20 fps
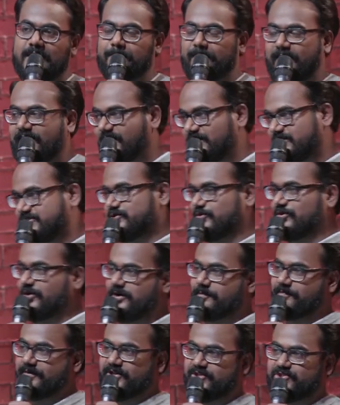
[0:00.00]
my parents do not
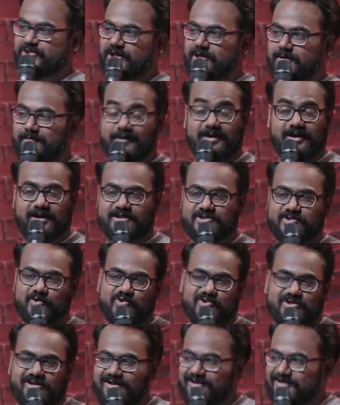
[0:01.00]
appreciate my
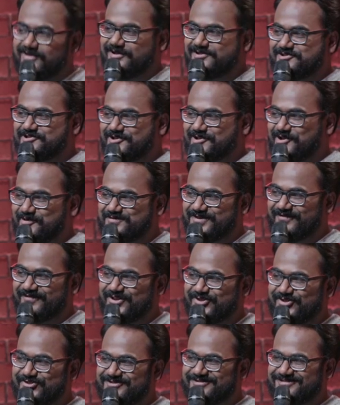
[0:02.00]
social and cultural
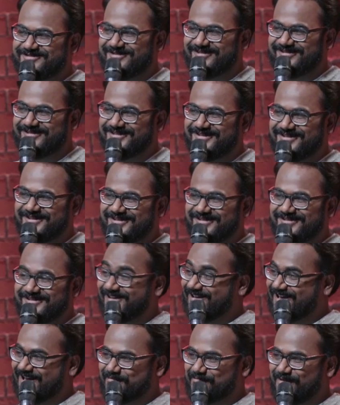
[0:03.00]
observations. they're
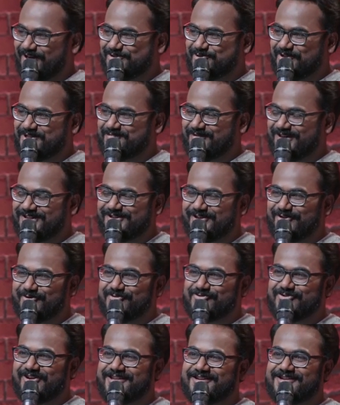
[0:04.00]
like, "Bakchodi ban karo,
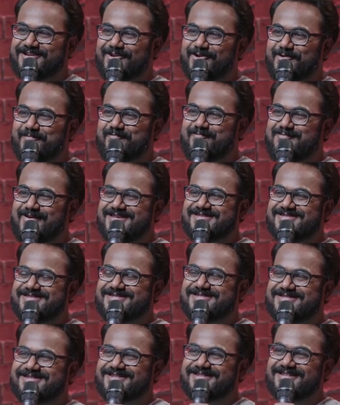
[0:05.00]
shadi karo,
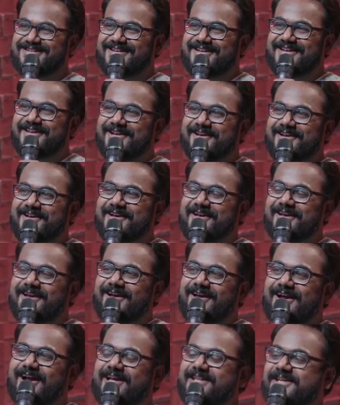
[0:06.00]
please."
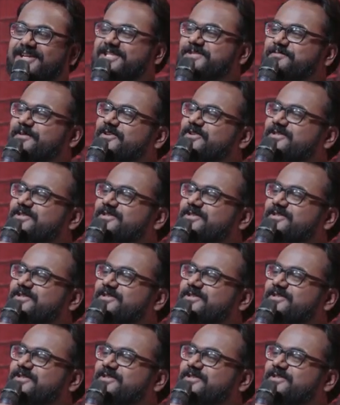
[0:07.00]
I think it's